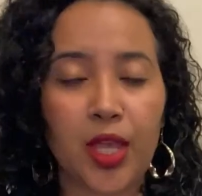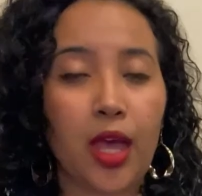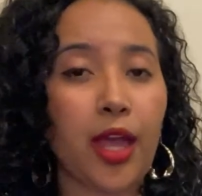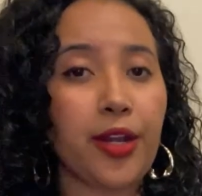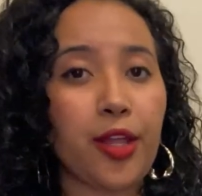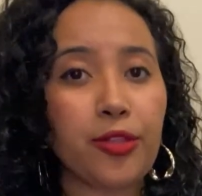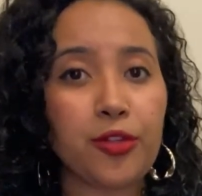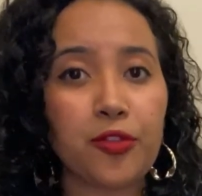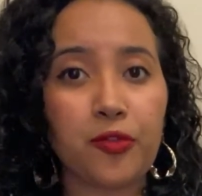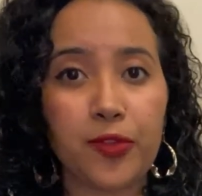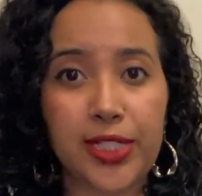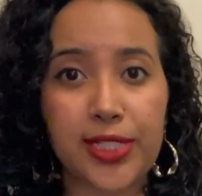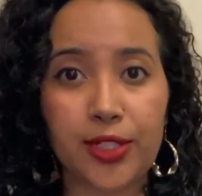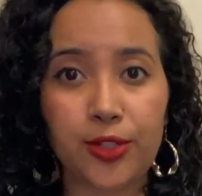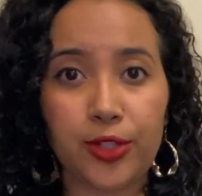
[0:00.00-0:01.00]
Another
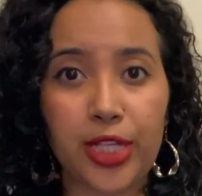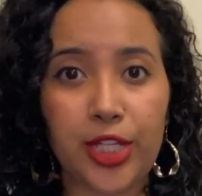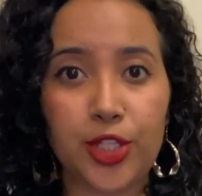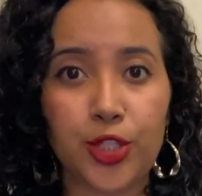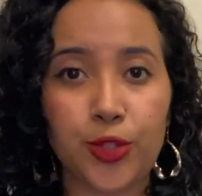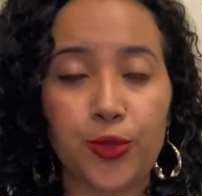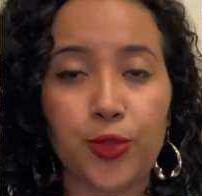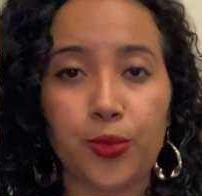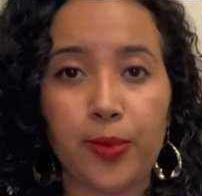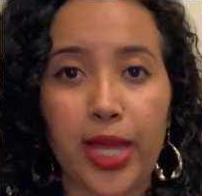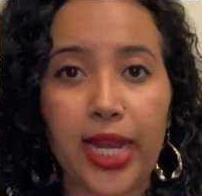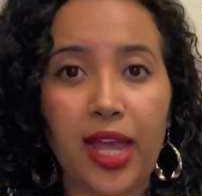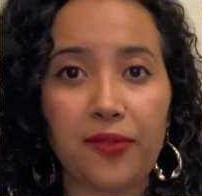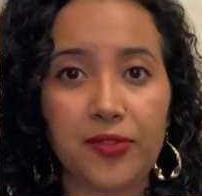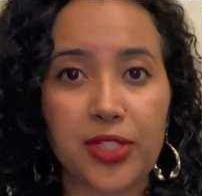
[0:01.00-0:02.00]
physical issue you
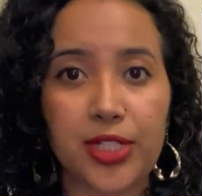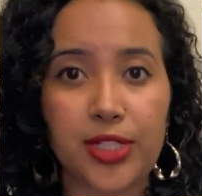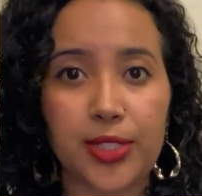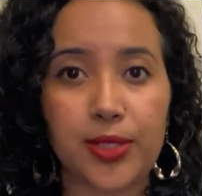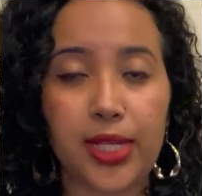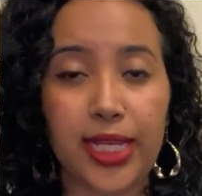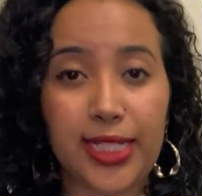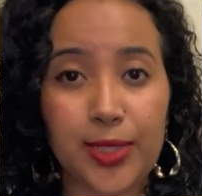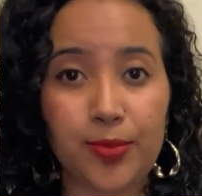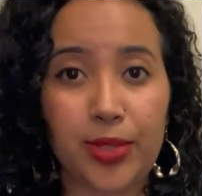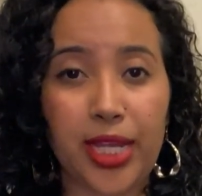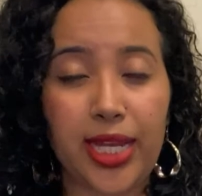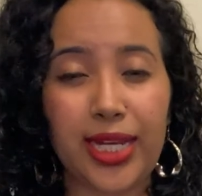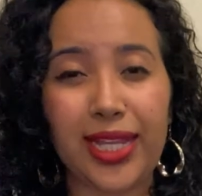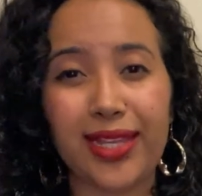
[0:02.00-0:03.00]
might have to just
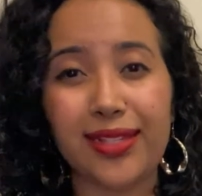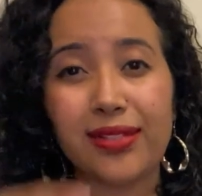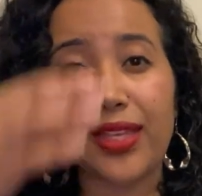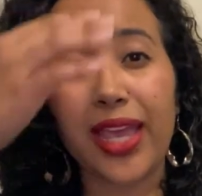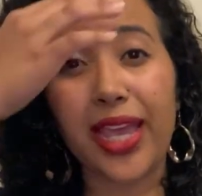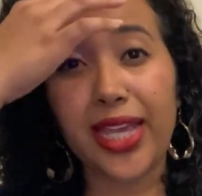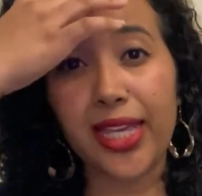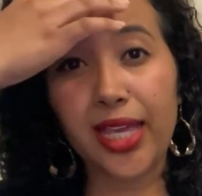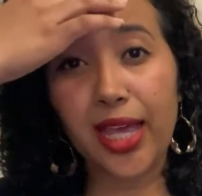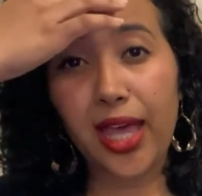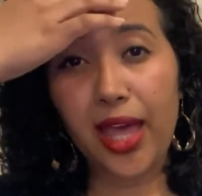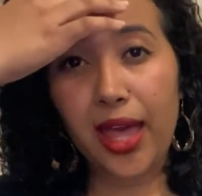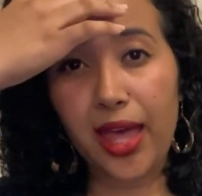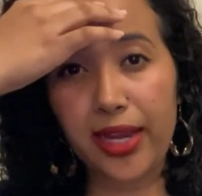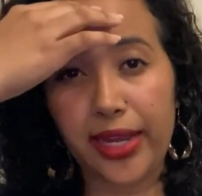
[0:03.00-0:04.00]
explain is a
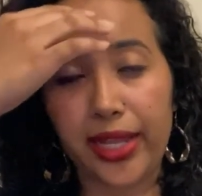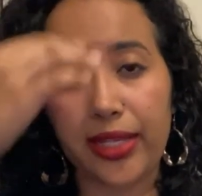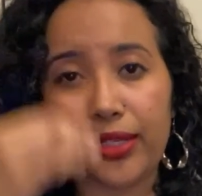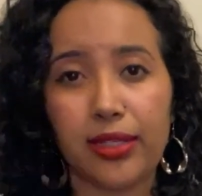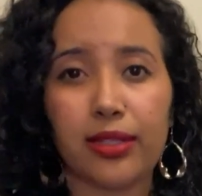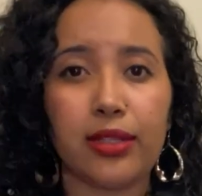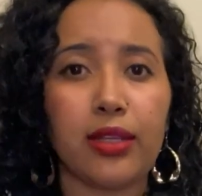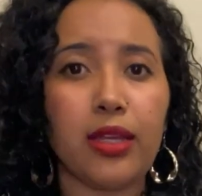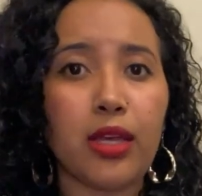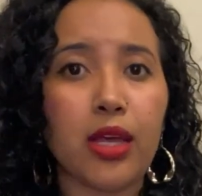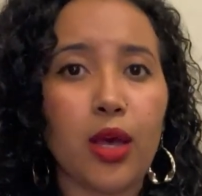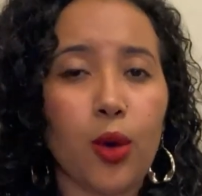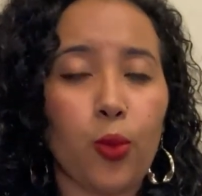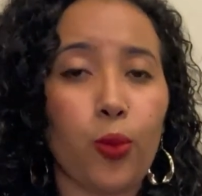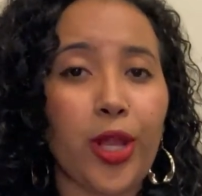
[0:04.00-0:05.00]
headache,
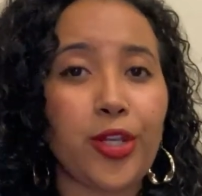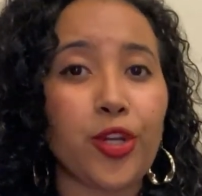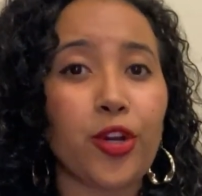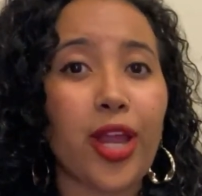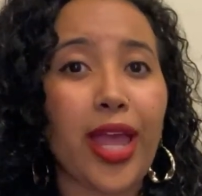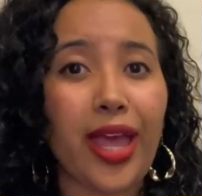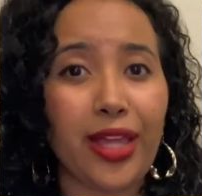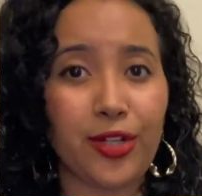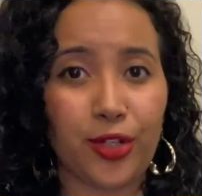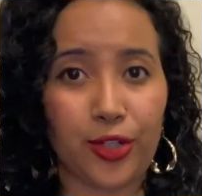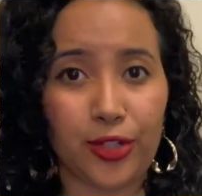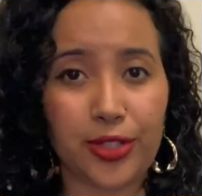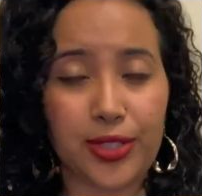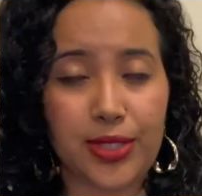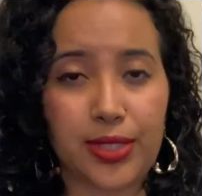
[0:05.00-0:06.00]
when your head
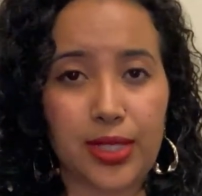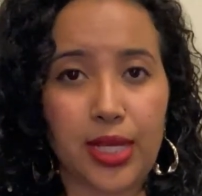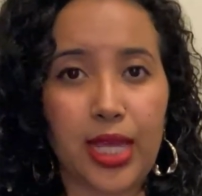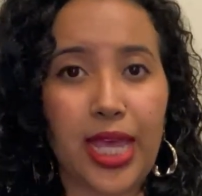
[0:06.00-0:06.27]
hurts.